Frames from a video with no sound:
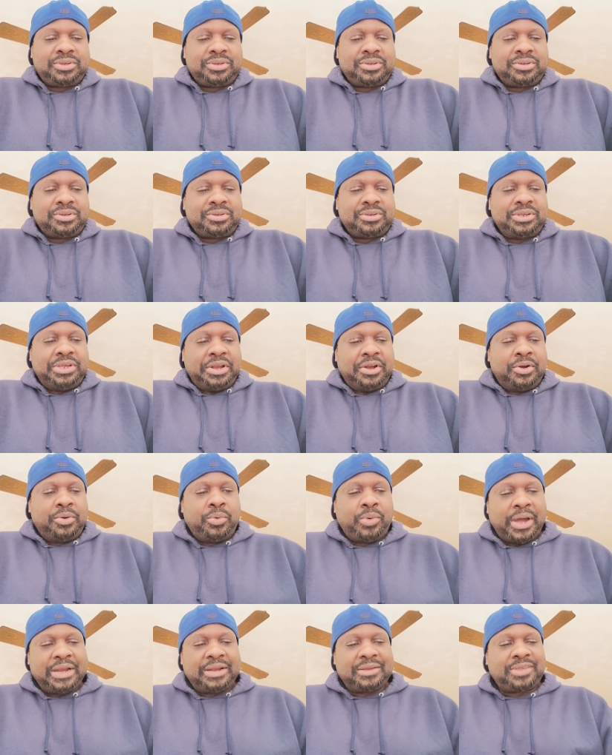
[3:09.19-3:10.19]
You know,
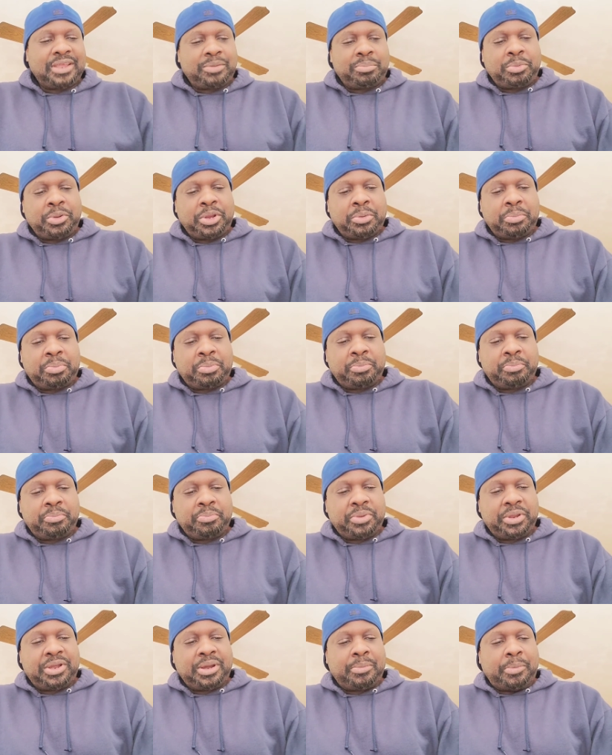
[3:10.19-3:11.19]
why did it take me to
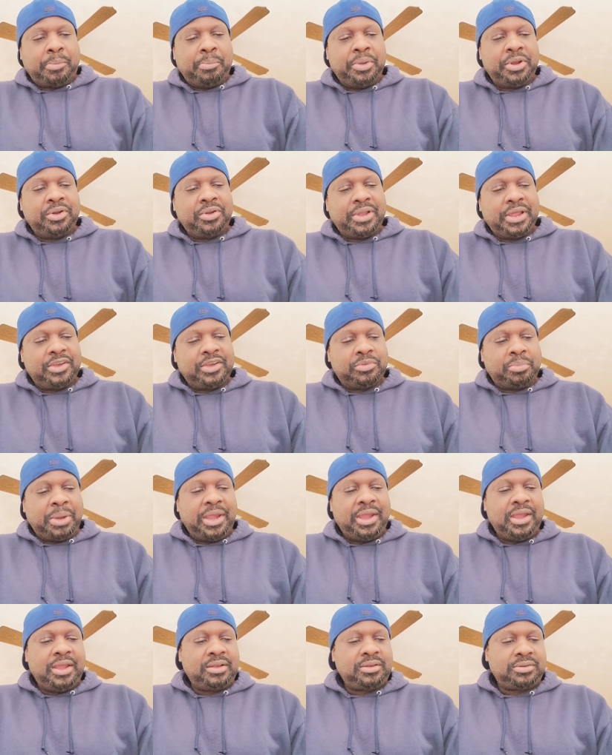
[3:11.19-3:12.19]
become a middle-aged
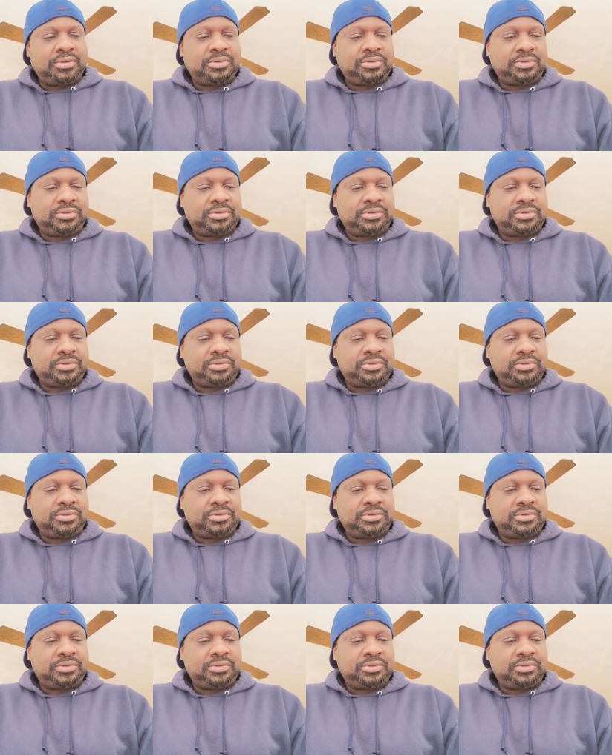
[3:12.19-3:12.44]
man?